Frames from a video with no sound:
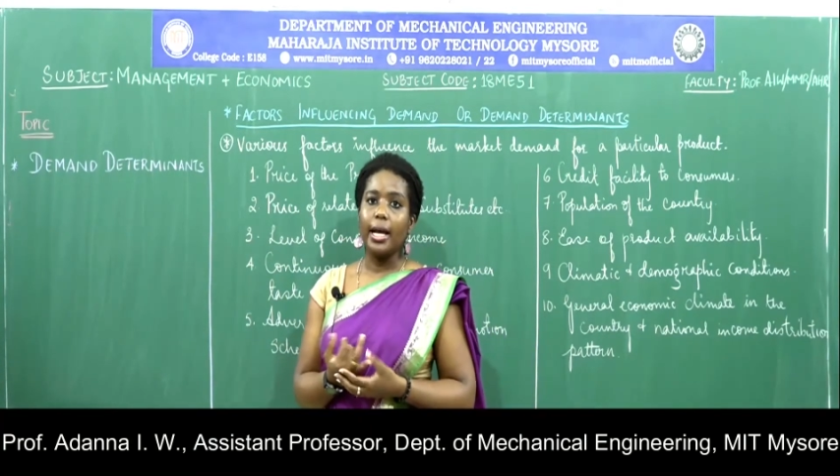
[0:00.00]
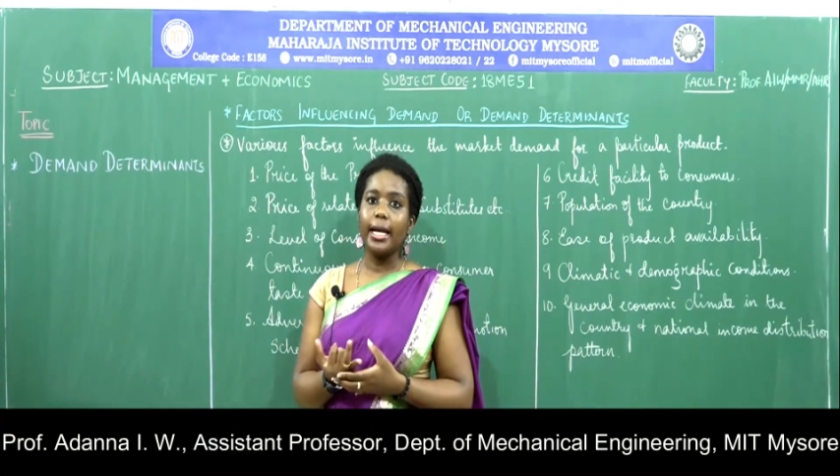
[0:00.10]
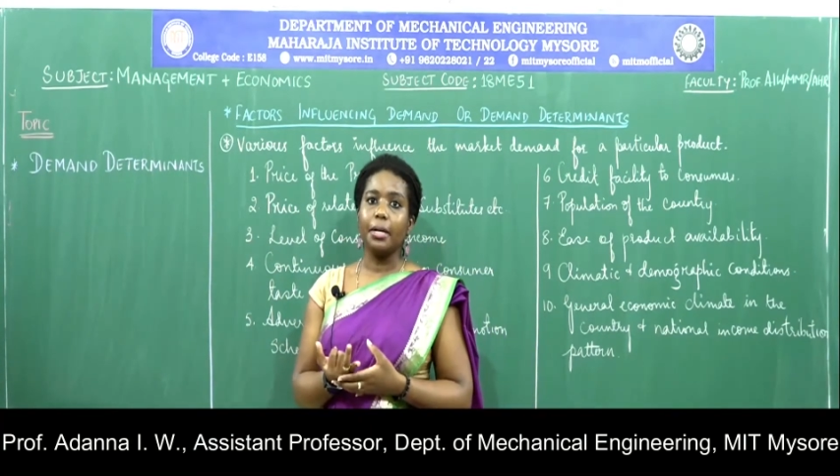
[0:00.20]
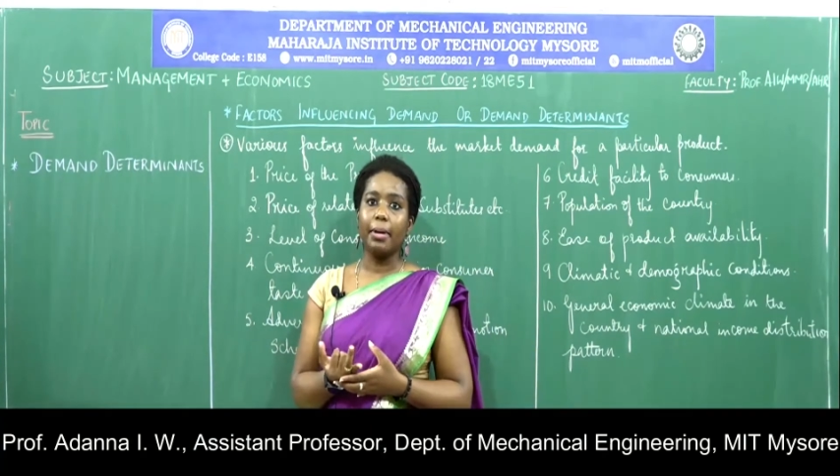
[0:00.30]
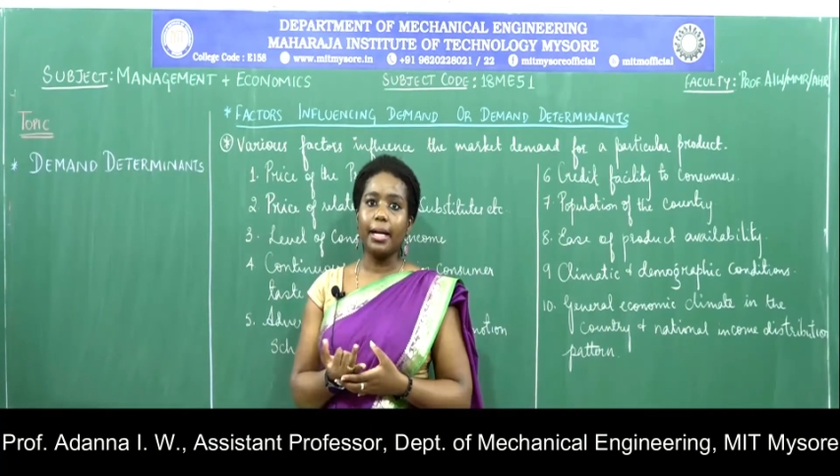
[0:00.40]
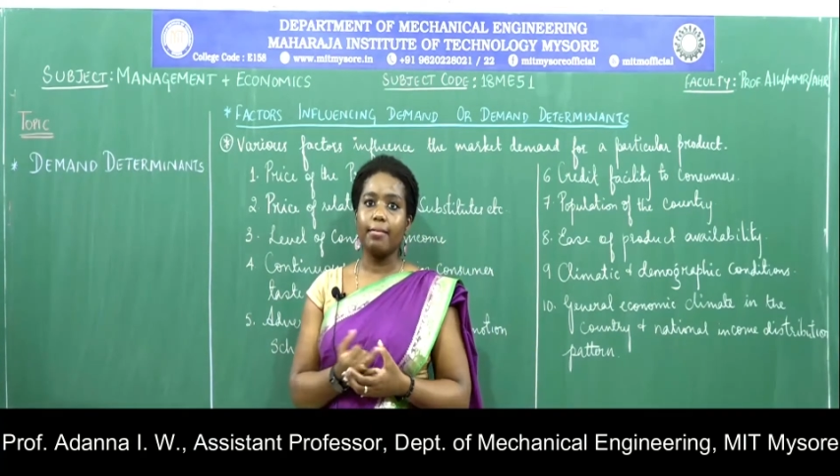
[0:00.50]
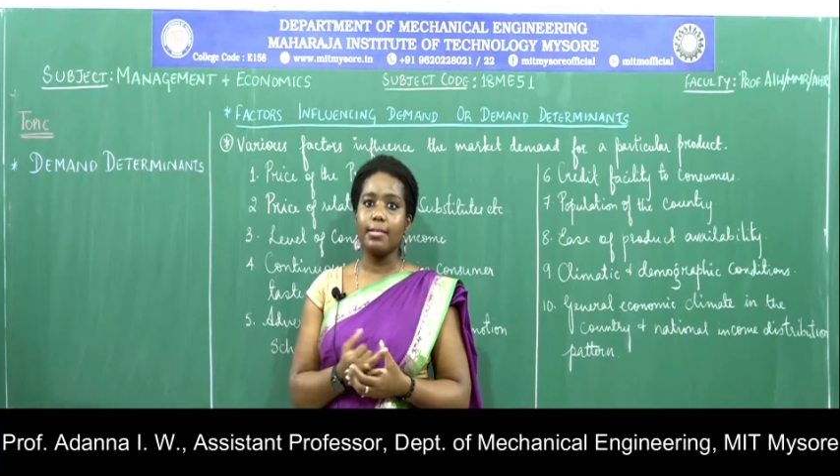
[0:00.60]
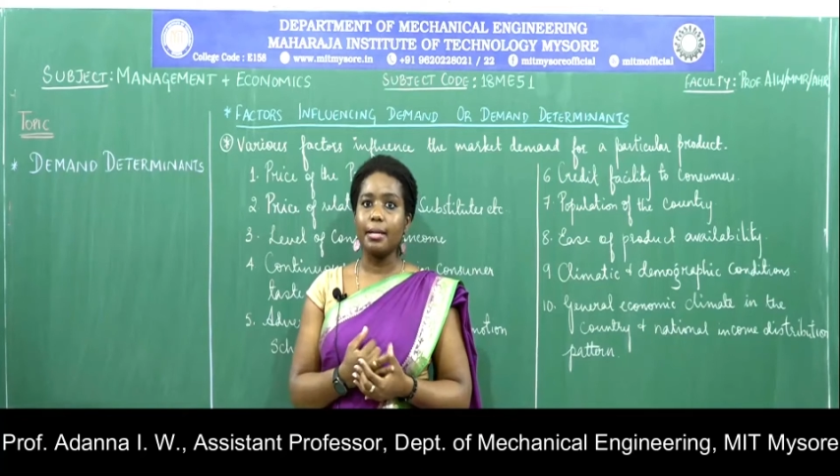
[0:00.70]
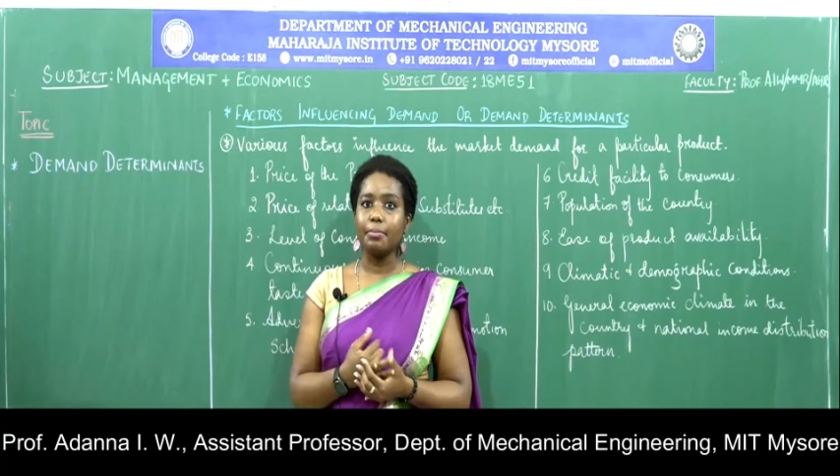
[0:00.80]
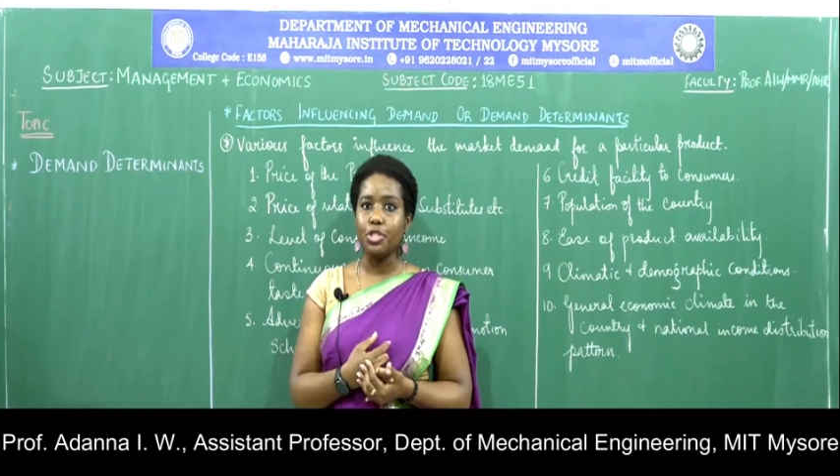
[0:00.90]
It might have a
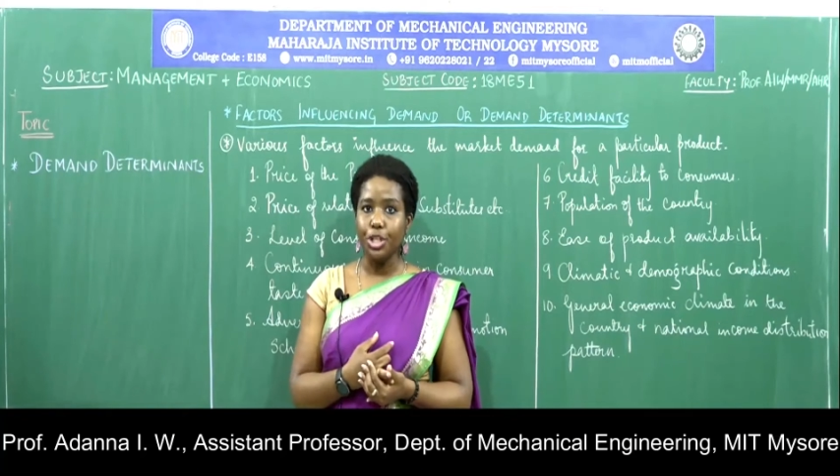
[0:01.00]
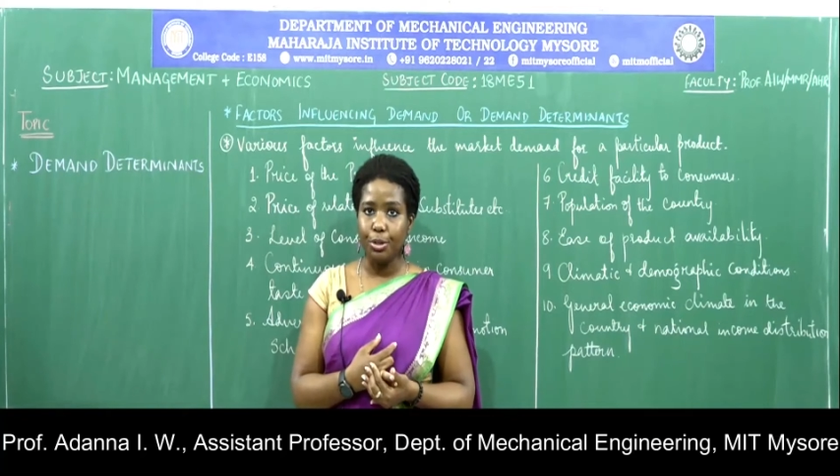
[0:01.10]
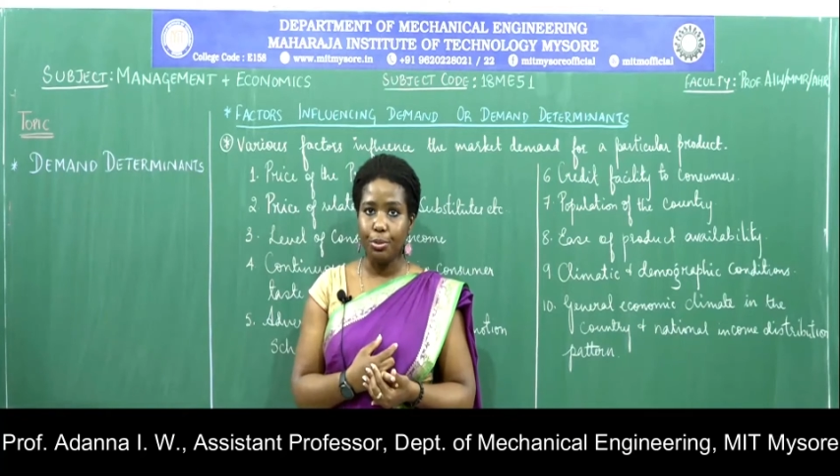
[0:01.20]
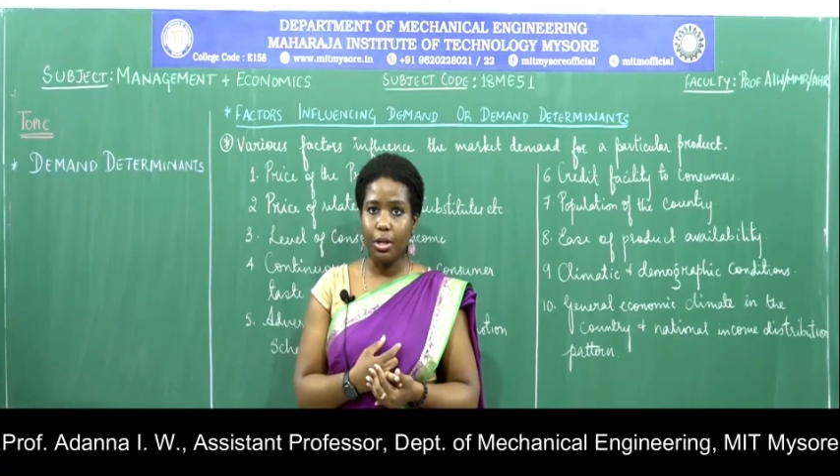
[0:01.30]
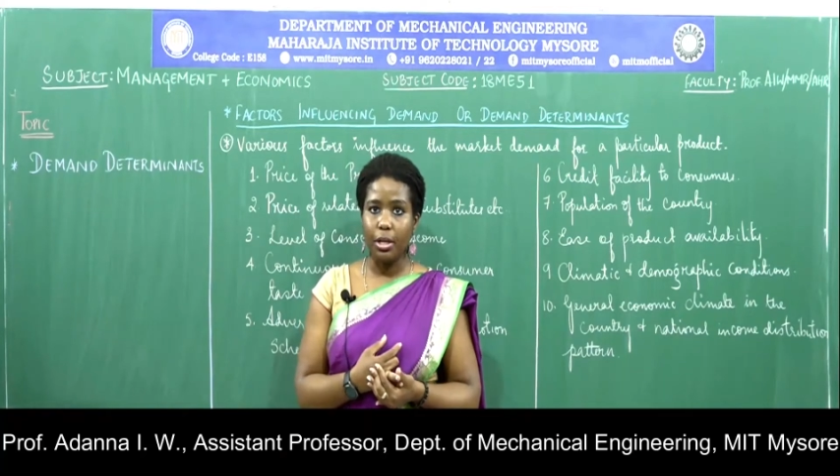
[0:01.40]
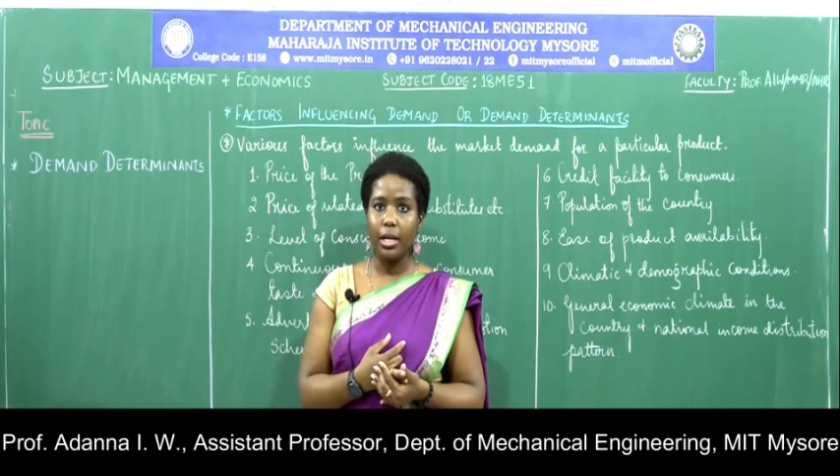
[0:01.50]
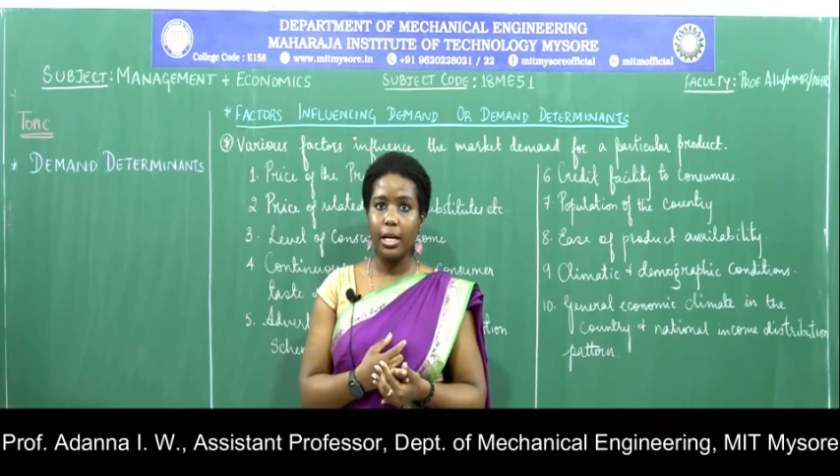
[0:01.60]
substitute,